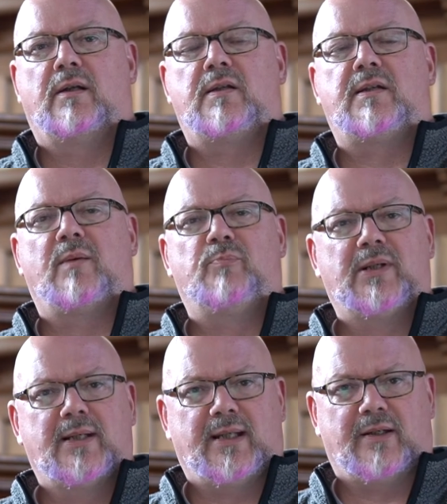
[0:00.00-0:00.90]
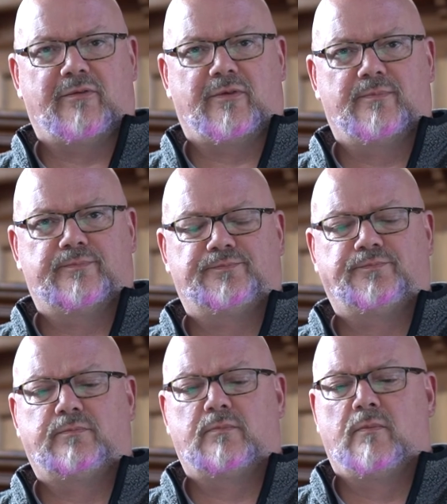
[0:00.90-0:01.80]
Instead, believe.
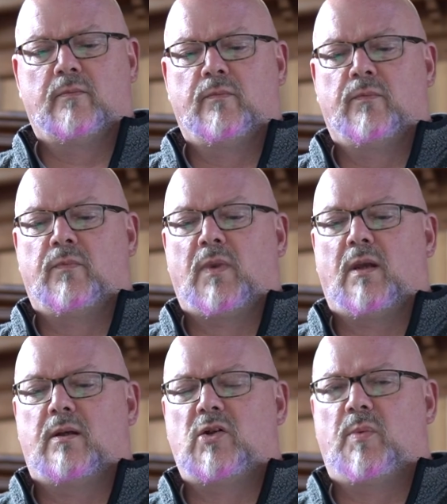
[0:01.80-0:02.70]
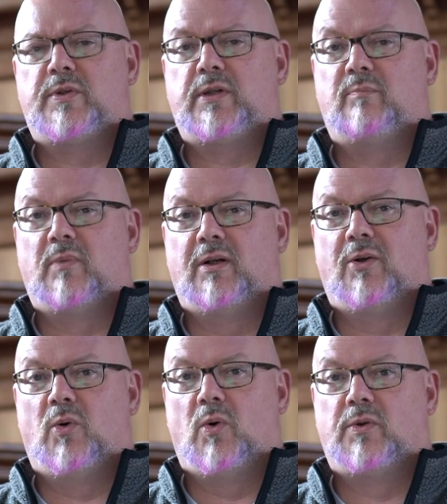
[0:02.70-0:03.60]
And Thomas said, my
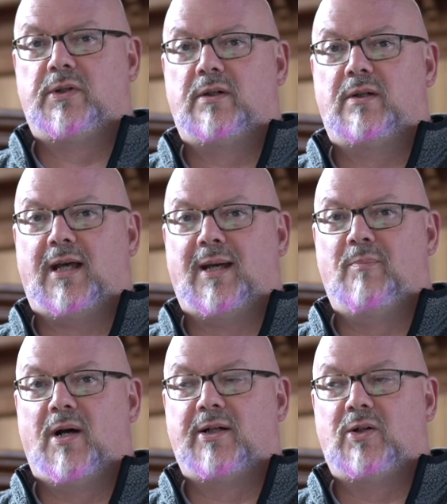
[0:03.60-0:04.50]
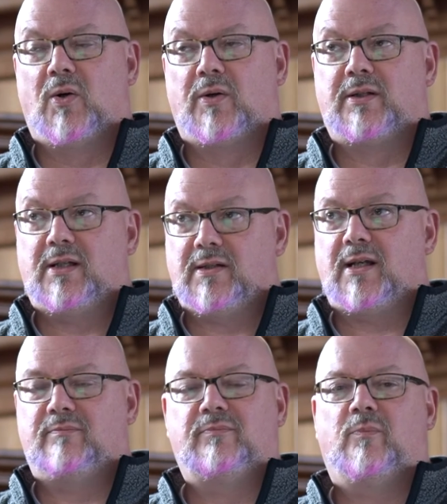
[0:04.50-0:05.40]
Lord and my God. And he
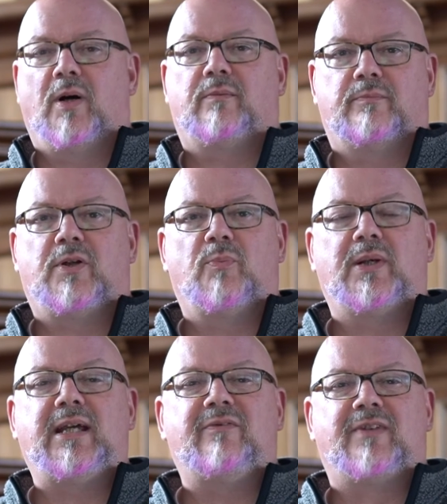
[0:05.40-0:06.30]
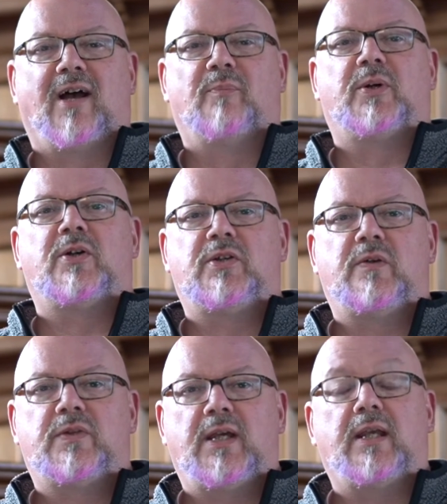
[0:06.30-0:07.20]
said, well, you believe now because
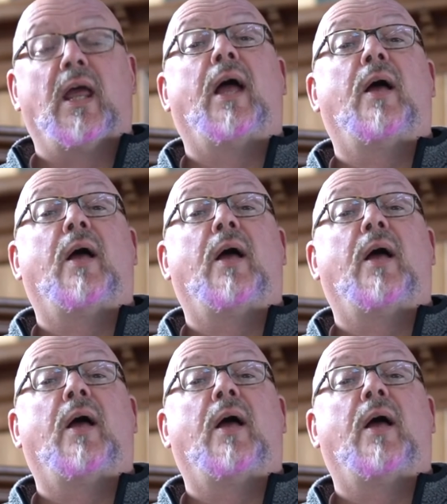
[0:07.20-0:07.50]
you've seen.